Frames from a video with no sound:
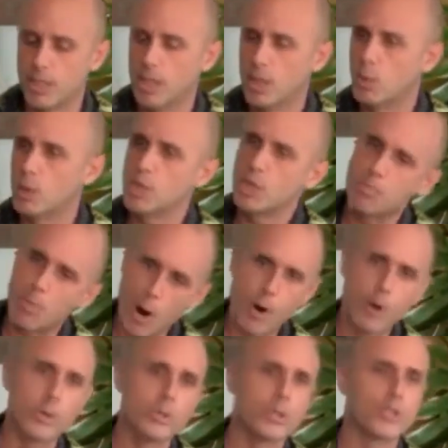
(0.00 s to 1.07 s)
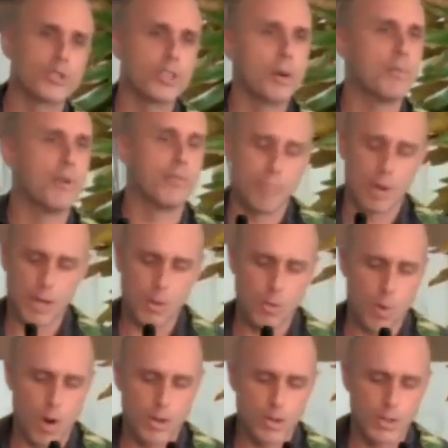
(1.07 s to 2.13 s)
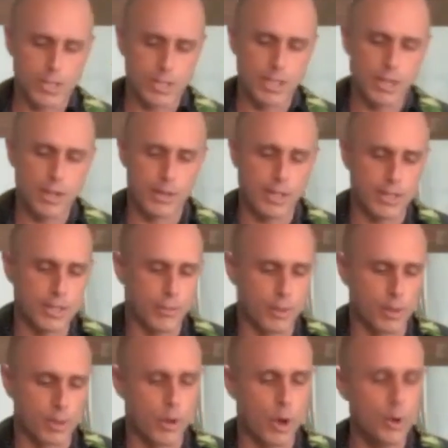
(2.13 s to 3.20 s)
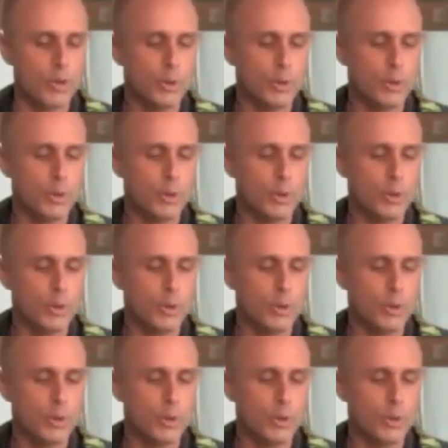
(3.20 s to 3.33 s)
where she borrows some of Muddy Waters' lyrics for her own